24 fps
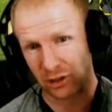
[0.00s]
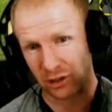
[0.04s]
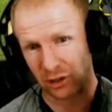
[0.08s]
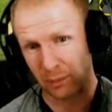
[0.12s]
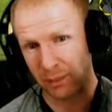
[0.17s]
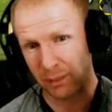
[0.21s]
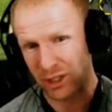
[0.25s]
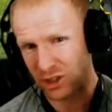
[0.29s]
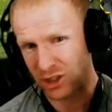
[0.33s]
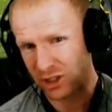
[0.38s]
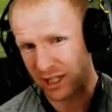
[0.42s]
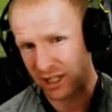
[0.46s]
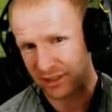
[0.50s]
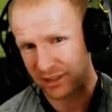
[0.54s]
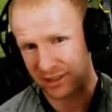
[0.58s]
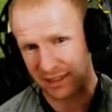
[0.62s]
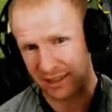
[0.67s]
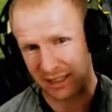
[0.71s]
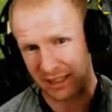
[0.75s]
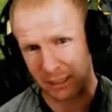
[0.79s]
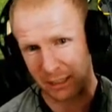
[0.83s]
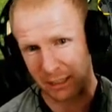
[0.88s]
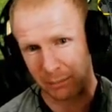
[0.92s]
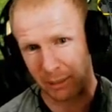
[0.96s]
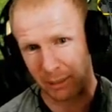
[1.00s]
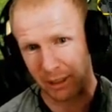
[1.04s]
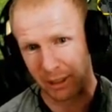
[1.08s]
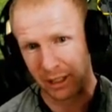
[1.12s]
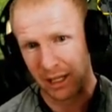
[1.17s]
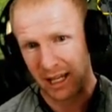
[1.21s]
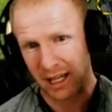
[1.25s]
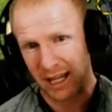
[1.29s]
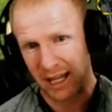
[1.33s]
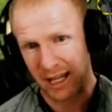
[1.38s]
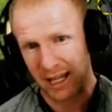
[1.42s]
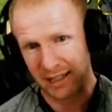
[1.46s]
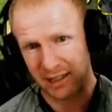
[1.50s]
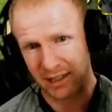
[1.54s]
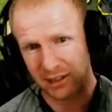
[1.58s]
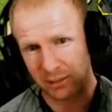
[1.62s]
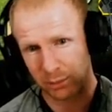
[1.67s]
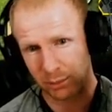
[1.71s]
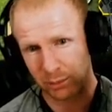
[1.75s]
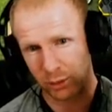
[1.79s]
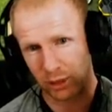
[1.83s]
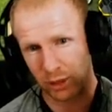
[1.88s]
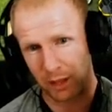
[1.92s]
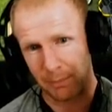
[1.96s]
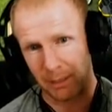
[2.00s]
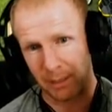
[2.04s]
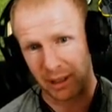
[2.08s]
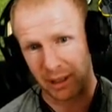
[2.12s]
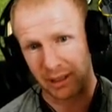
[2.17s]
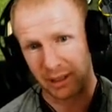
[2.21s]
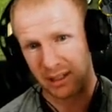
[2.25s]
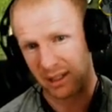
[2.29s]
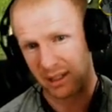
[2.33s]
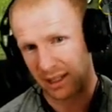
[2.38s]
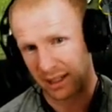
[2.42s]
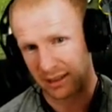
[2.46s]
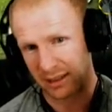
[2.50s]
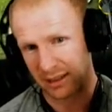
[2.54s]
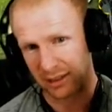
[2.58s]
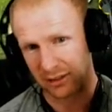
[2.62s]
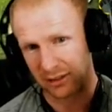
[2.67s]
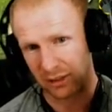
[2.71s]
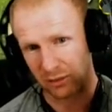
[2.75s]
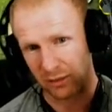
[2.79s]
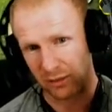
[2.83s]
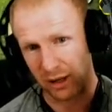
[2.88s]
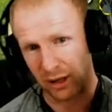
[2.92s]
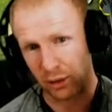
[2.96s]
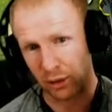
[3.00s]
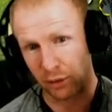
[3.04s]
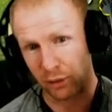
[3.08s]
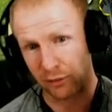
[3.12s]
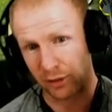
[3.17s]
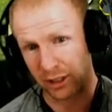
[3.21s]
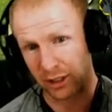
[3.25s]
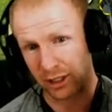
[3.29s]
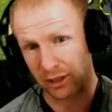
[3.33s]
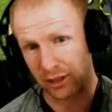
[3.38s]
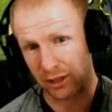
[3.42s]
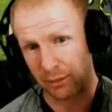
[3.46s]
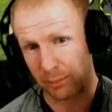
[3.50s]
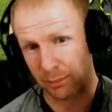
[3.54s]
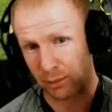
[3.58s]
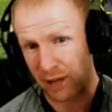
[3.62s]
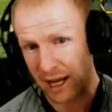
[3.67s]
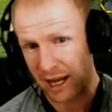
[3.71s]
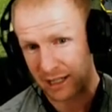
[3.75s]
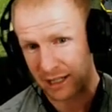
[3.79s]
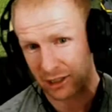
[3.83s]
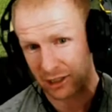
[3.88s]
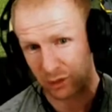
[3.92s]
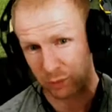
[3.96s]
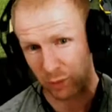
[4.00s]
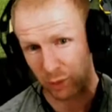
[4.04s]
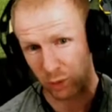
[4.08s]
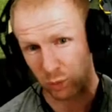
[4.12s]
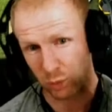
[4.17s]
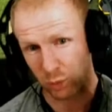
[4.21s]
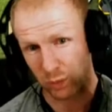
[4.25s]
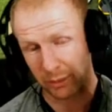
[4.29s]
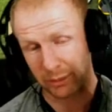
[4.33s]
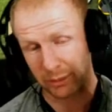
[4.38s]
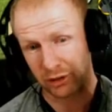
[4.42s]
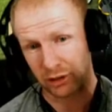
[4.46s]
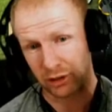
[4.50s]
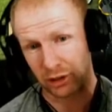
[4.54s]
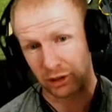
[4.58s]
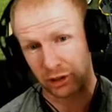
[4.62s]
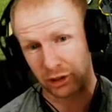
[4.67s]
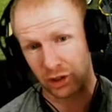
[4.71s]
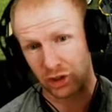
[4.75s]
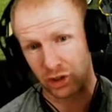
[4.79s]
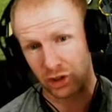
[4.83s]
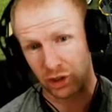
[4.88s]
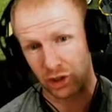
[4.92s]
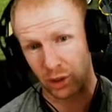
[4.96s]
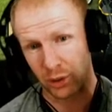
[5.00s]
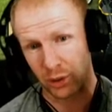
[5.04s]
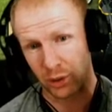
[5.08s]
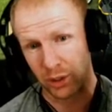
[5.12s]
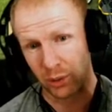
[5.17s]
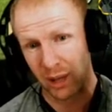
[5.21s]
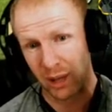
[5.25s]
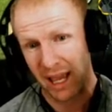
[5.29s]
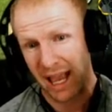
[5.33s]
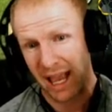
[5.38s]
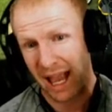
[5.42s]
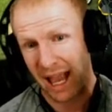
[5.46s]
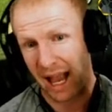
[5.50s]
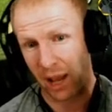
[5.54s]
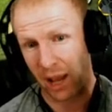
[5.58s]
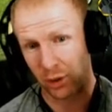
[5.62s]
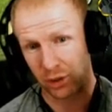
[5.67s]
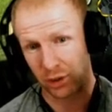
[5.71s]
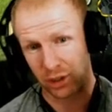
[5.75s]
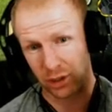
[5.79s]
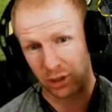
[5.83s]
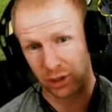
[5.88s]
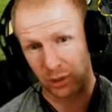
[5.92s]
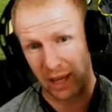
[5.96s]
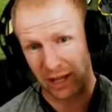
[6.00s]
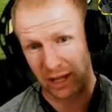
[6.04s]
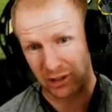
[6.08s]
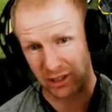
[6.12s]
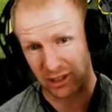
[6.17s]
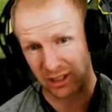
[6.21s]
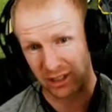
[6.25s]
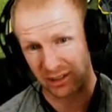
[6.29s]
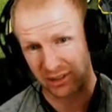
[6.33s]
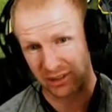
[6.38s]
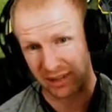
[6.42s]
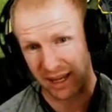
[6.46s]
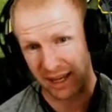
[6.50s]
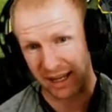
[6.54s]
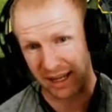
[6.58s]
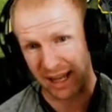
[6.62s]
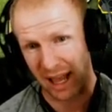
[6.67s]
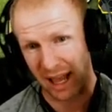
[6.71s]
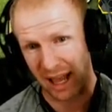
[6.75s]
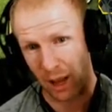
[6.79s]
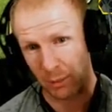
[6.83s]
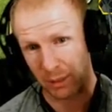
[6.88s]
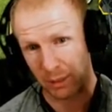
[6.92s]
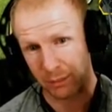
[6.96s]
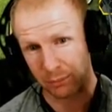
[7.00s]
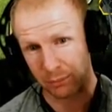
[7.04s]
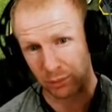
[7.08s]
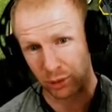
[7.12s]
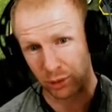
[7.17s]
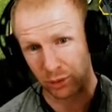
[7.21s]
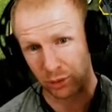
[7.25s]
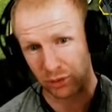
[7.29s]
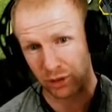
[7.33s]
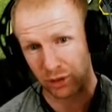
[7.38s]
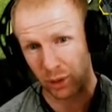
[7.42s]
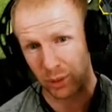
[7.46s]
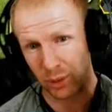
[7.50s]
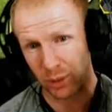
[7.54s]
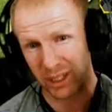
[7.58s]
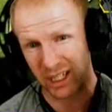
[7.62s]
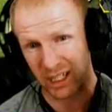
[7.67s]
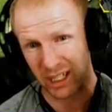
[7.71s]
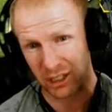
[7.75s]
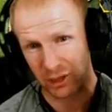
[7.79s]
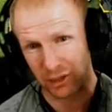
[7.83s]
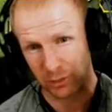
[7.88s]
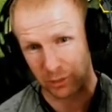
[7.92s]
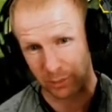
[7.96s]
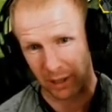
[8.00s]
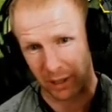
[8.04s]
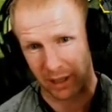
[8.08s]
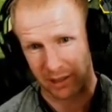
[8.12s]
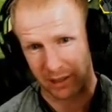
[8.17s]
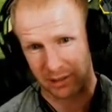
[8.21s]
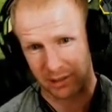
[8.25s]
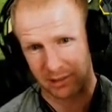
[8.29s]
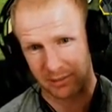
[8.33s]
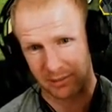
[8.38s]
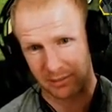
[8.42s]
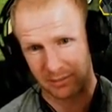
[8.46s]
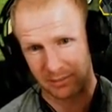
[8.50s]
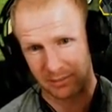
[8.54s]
So make sure you guys hit that like button, hit that subscribe button, and let's get right over into the practice mode where I'm going to start to show you how to actually decide how many balloons go in each spot.